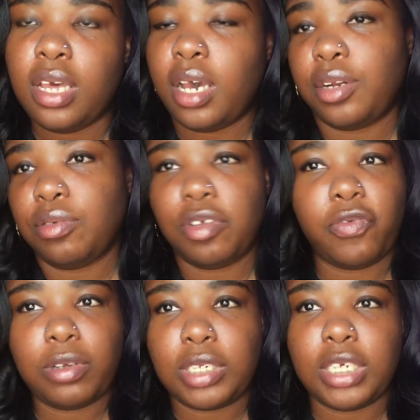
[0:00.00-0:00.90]
I don't know
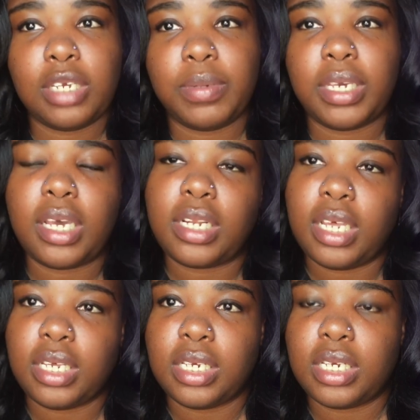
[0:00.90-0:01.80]
if we'll see him again
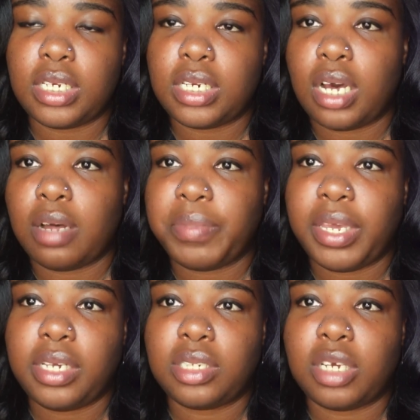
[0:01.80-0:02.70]
in
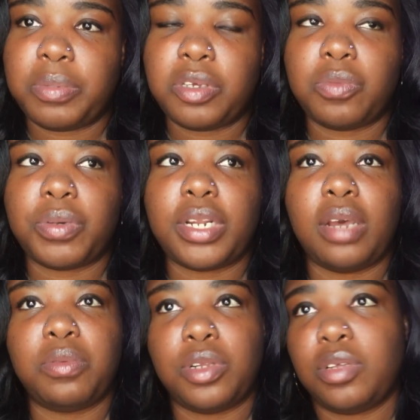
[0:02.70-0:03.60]
AEW, but
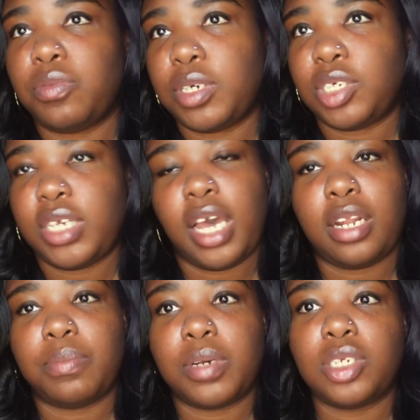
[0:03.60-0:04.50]
I really wish he had
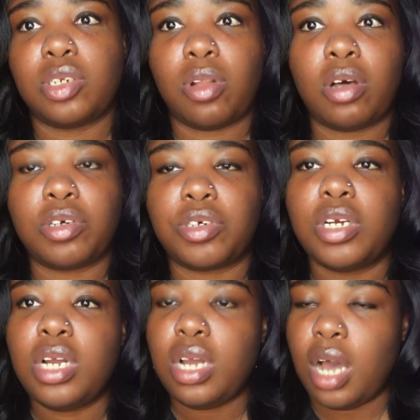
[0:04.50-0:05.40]
a much
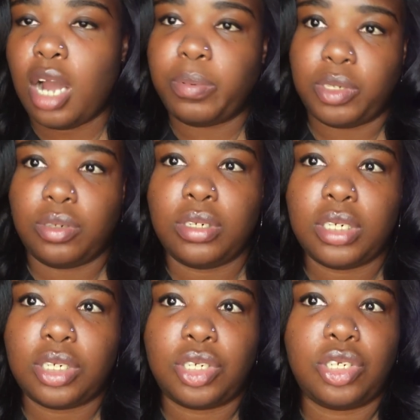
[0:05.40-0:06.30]
longer
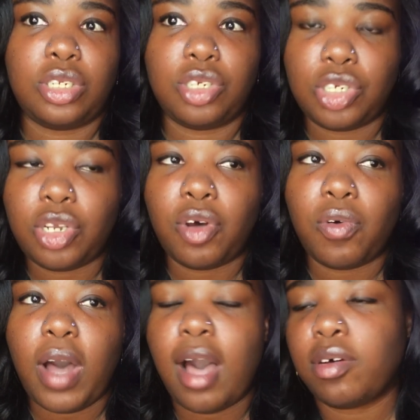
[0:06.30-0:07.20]
opportunity to
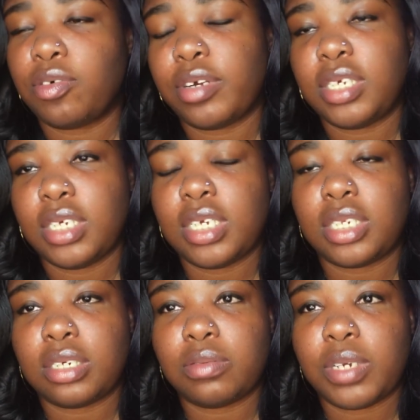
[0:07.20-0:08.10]
show how great he is
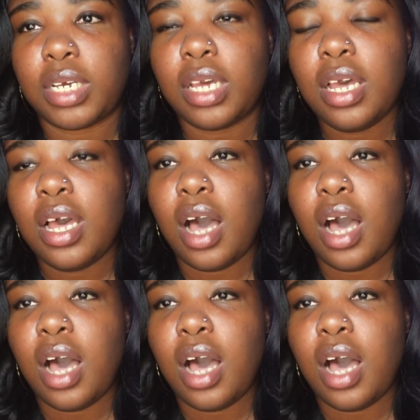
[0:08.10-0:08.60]
in the ring.